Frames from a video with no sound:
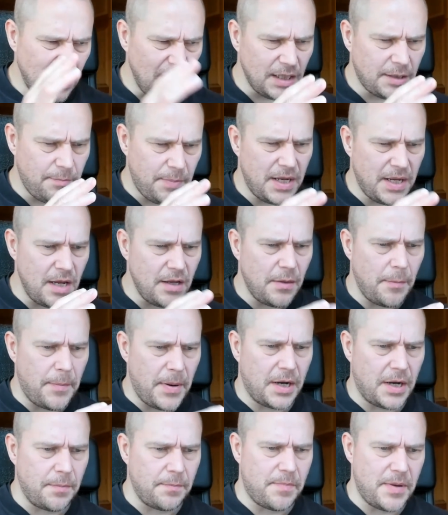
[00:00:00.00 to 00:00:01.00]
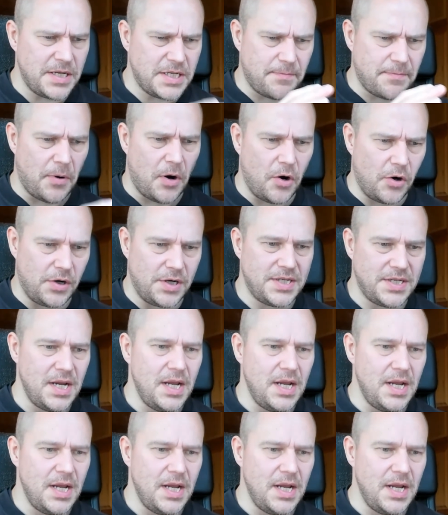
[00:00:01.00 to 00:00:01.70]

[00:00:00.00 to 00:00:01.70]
picking the best parts,